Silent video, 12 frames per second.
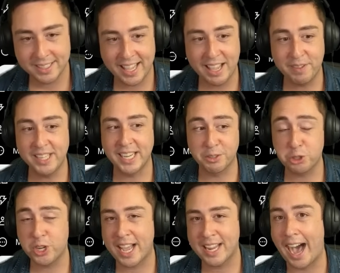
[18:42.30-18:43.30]
if he does
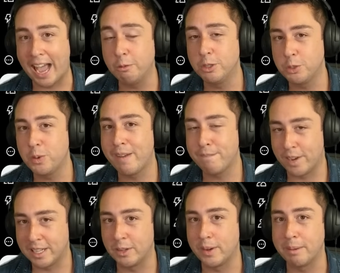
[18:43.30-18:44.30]
chat, I will do a
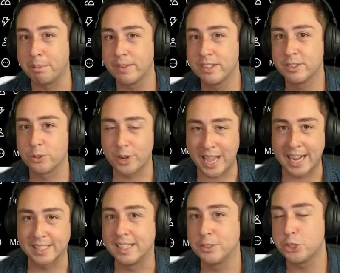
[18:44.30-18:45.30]
follow-up
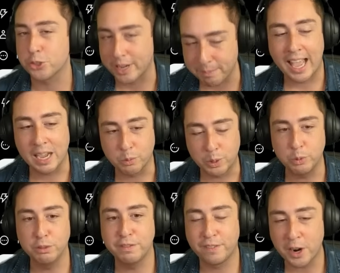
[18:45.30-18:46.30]
react on stream and we
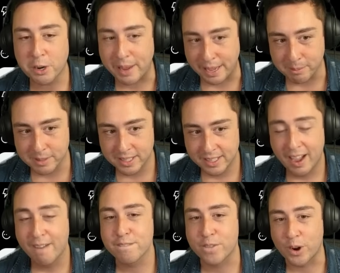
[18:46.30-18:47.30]
will farm him
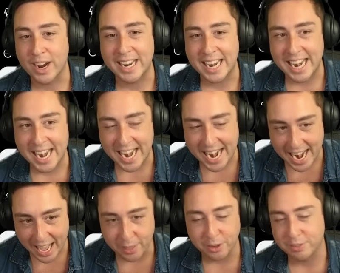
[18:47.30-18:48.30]
for another